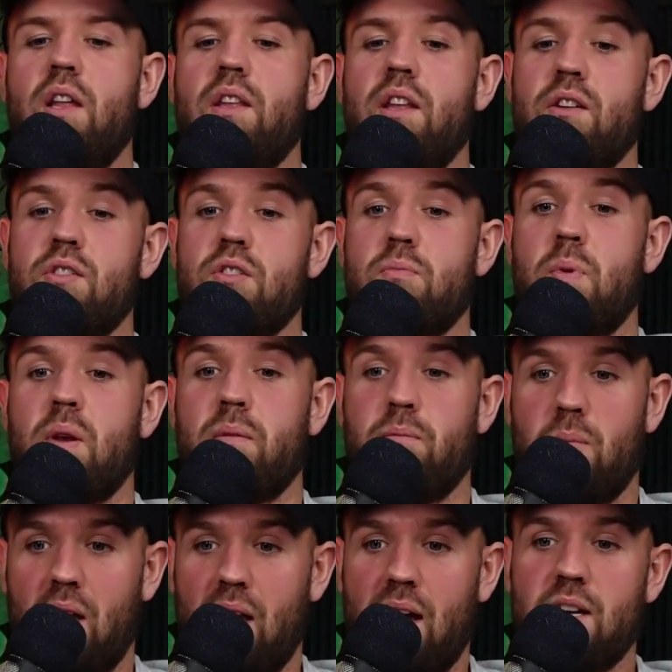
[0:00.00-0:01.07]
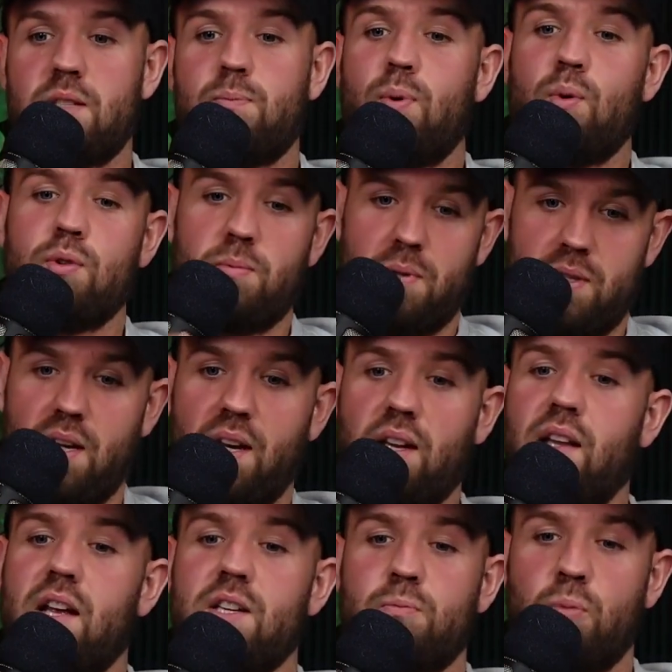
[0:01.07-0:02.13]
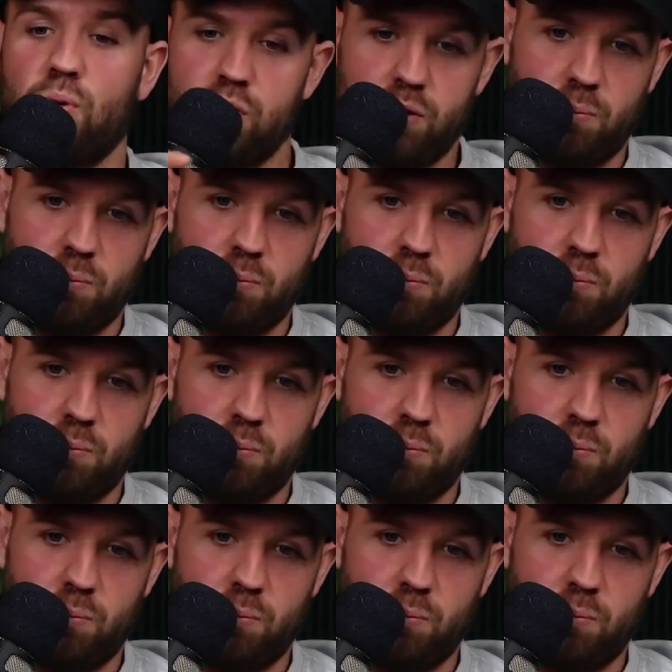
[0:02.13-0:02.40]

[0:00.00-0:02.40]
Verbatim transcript: Then it'll just be my last post, my second last post,